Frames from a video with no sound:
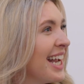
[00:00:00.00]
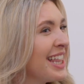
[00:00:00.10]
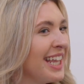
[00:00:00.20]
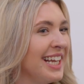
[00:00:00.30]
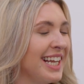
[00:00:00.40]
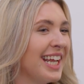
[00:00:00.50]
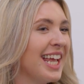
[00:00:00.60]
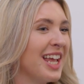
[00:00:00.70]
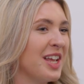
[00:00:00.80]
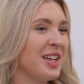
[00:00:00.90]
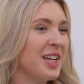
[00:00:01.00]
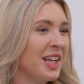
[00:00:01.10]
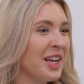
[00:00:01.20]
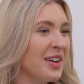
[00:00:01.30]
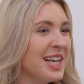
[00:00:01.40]
I think,
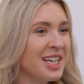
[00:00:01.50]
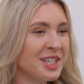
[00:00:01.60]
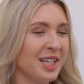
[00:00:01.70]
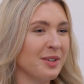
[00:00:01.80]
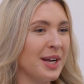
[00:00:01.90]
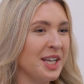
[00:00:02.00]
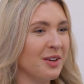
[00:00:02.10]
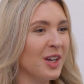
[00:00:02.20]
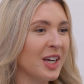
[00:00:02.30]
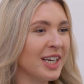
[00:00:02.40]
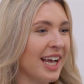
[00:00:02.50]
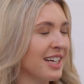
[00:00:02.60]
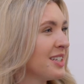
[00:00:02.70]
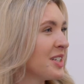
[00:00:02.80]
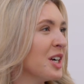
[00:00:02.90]
initially when you look
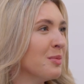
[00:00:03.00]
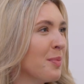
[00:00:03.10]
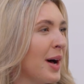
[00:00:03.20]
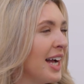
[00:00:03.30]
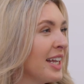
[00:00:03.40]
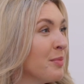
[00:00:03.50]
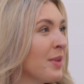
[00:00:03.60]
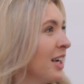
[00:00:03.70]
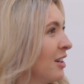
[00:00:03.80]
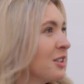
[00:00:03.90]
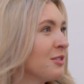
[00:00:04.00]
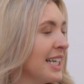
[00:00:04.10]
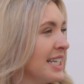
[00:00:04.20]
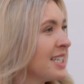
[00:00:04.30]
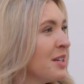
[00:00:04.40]
at a stoma bag, it might look
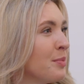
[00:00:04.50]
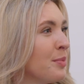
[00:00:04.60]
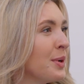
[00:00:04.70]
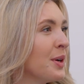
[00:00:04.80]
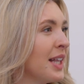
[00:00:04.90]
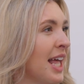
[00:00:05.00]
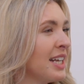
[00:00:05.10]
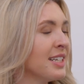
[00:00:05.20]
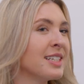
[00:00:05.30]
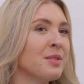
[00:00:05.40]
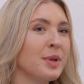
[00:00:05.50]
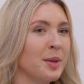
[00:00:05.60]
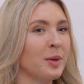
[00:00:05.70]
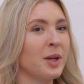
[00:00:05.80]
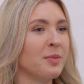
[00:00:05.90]
really simple, and some
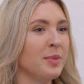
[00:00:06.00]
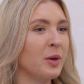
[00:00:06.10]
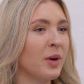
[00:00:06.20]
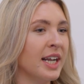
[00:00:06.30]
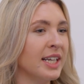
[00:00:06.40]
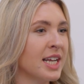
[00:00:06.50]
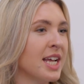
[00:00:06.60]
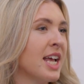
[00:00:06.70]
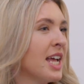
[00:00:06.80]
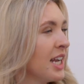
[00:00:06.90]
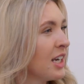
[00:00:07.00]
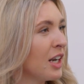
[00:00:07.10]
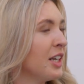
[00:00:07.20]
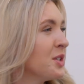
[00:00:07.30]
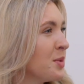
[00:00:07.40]
people can be quite
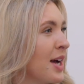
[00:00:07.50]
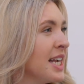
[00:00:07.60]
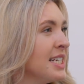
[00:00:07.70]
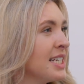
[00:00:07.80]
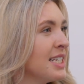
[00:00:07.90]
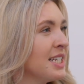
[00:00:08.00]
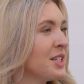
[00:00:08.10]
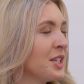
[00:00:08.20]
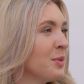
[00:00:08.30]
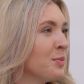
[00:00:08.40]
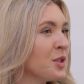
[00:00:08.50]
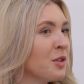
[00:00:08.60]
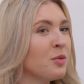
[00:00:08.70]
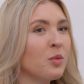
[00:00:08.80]
closed-minded in terms of